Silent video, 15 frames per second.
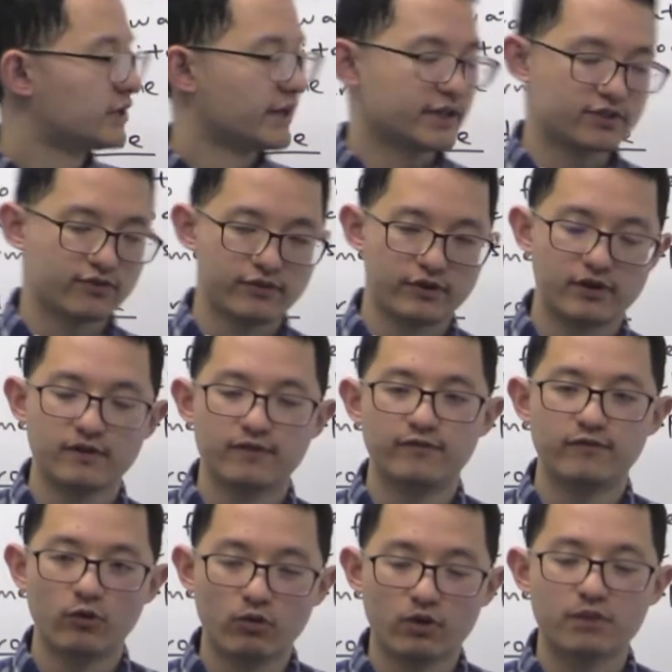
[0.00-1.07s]
transfer
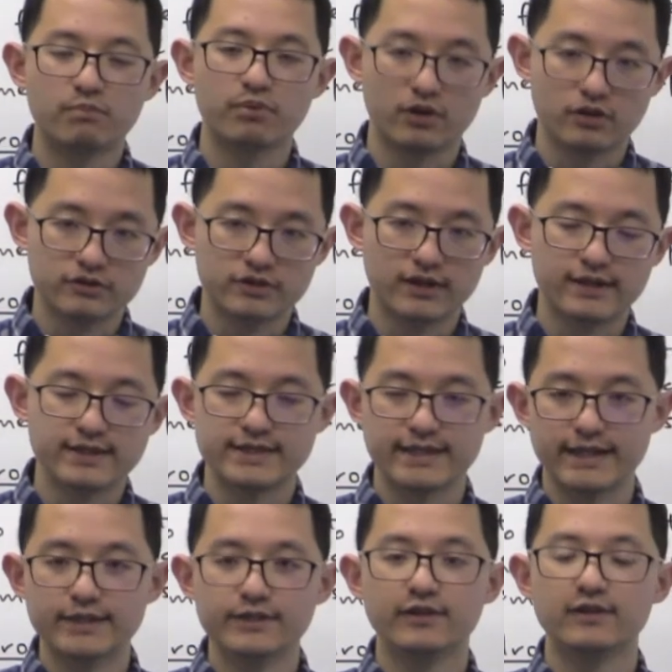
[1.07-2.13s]
four protons
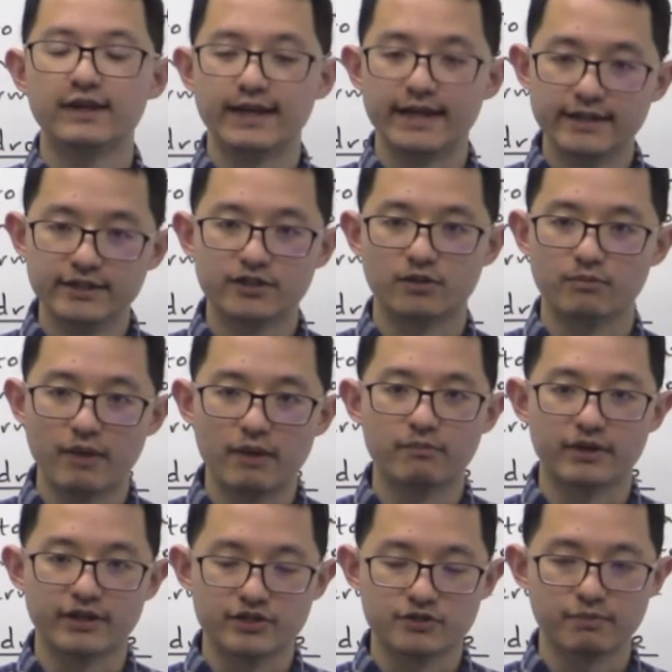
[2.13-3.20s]
into the
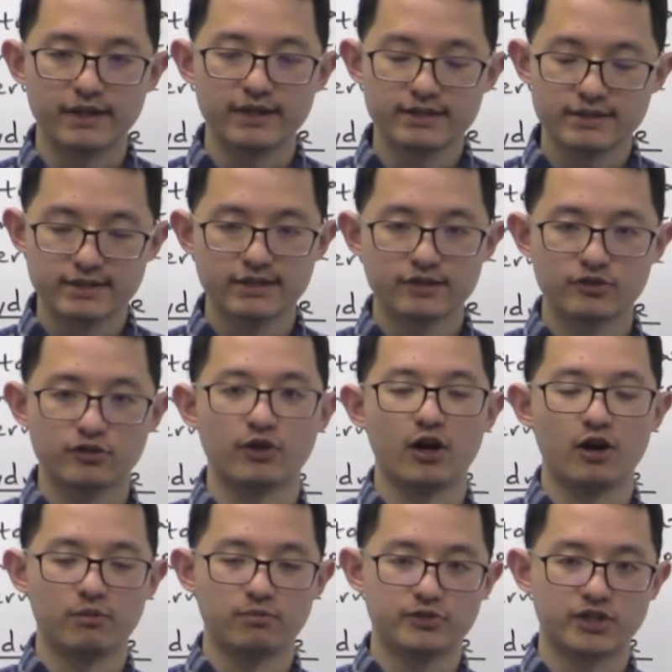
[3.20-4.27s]
intermembrane space to
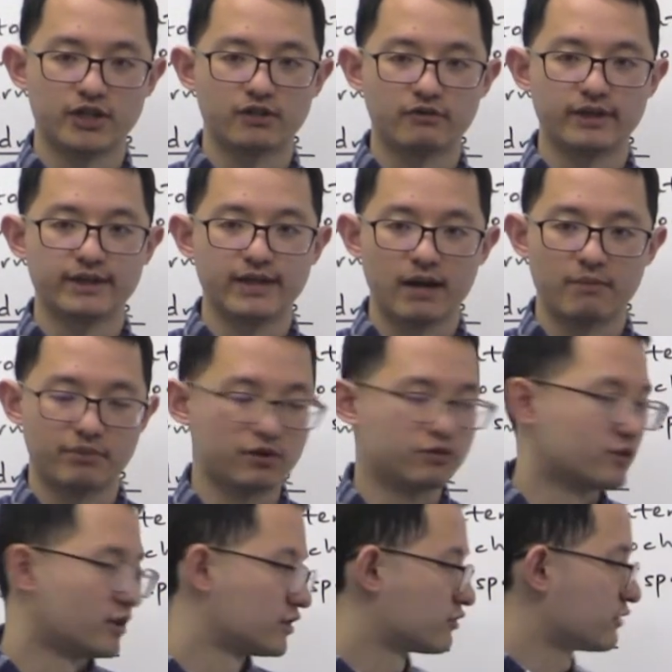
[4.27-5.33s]
help generate that
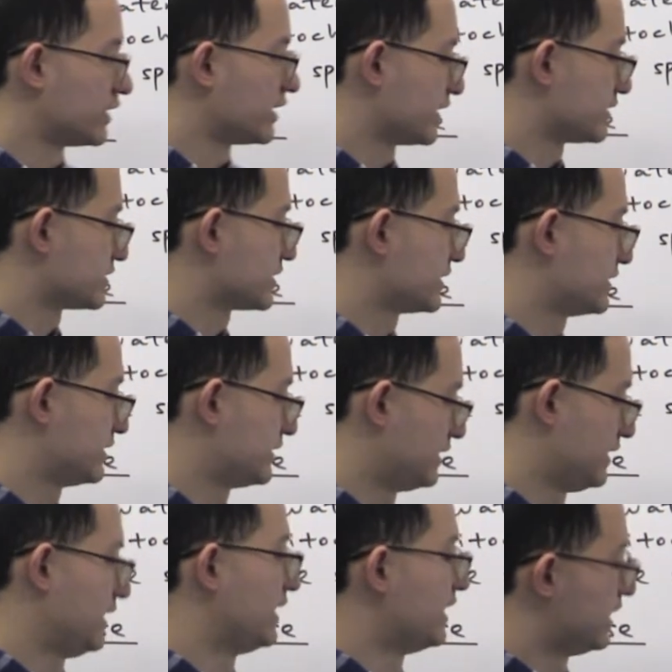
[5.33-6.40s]
proton gradient.
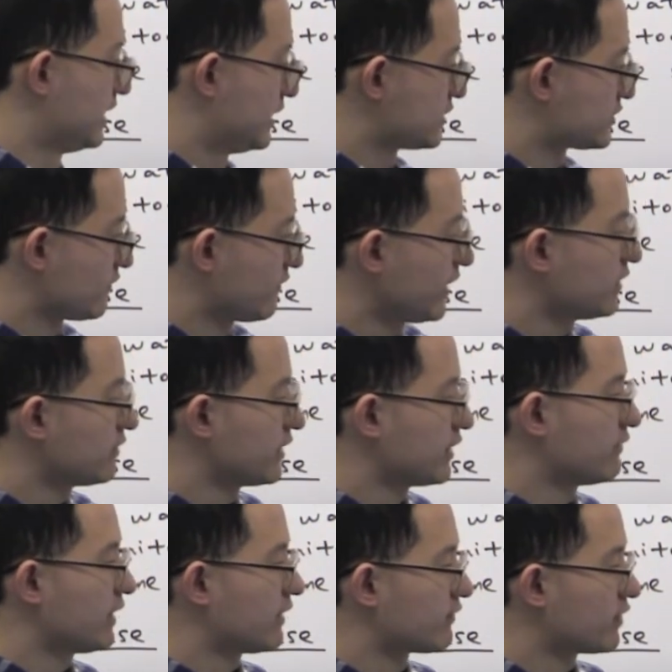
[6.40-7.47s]
So finally,
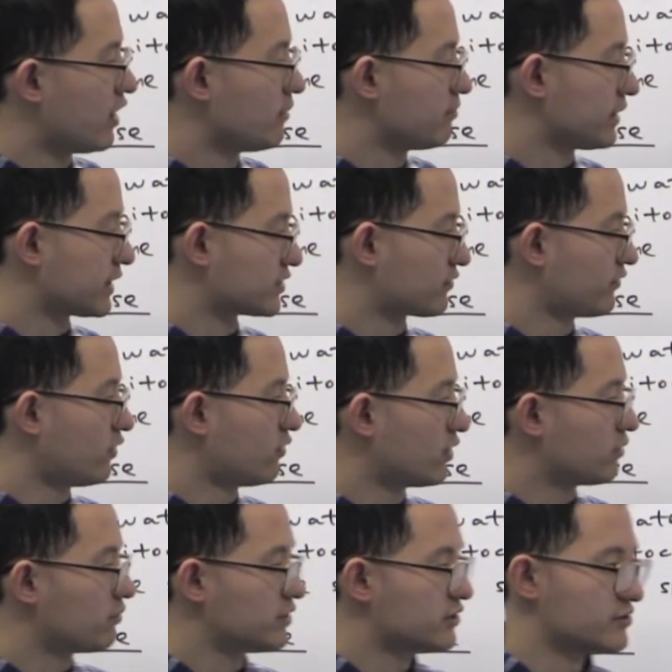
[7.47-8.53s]
we have complex
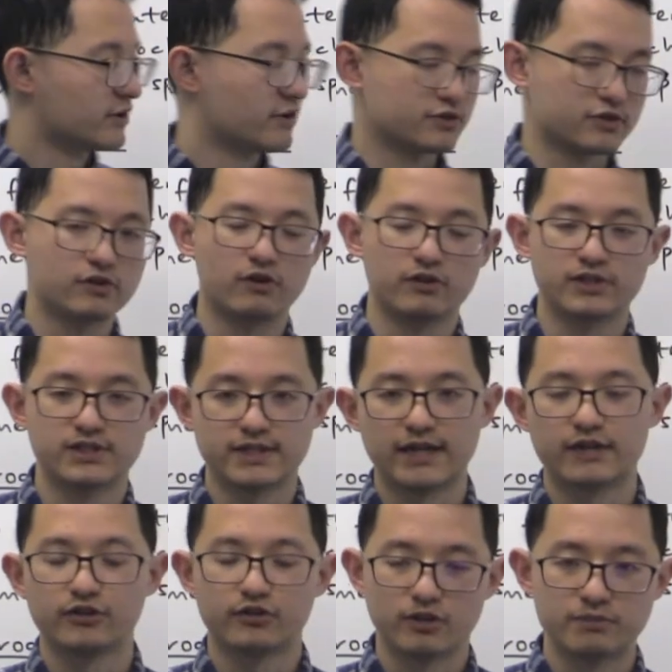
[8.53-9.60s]
4, which is also called
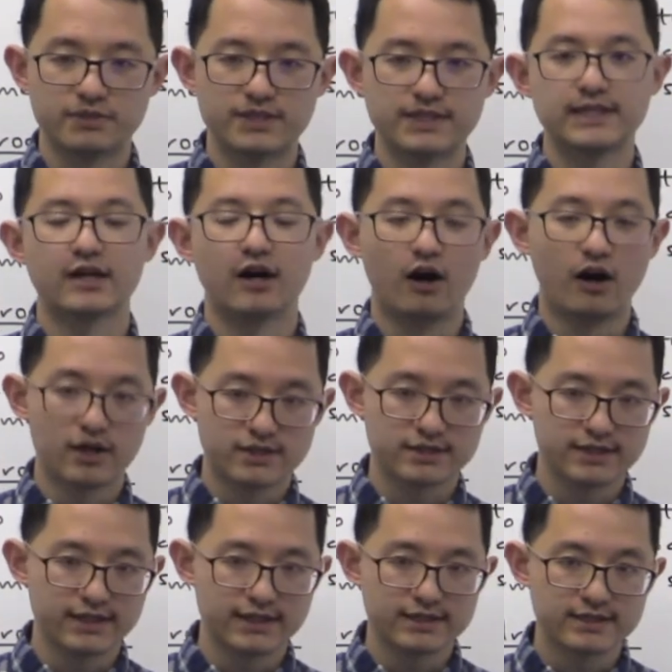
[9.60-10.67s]
cytochrome C
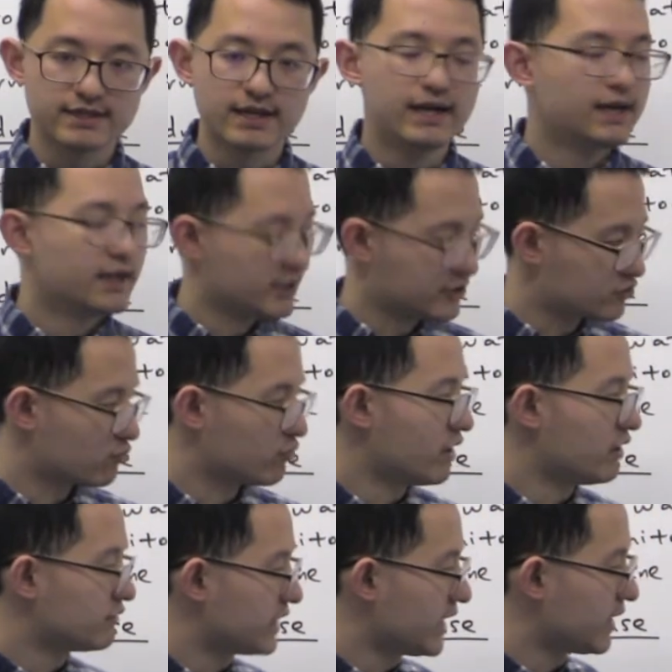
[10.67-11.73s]
oxidase. It's
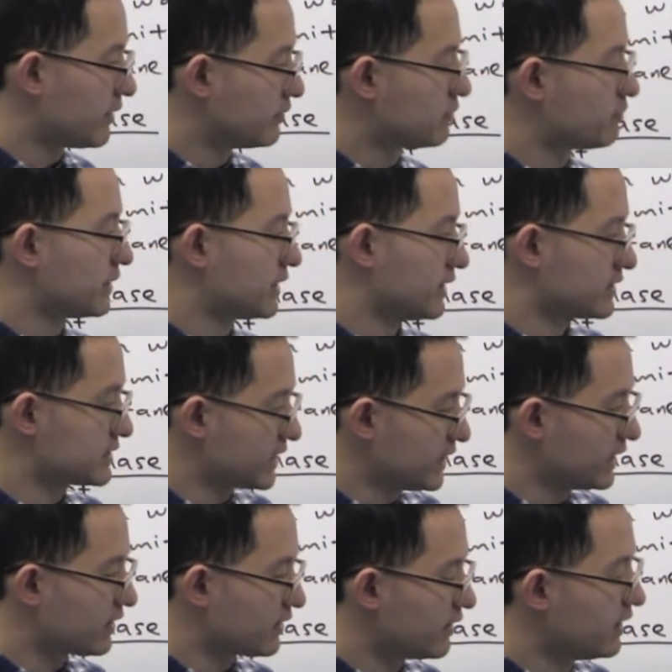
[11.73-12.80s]
well named because
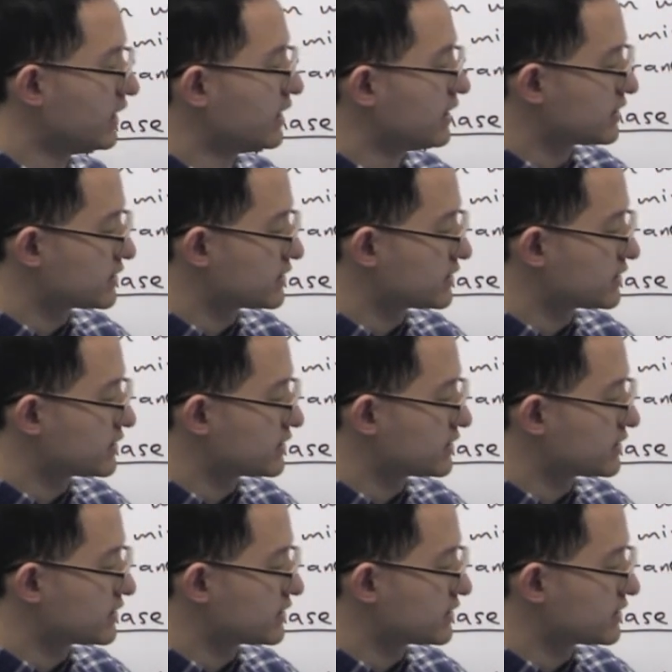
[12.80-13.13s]
here,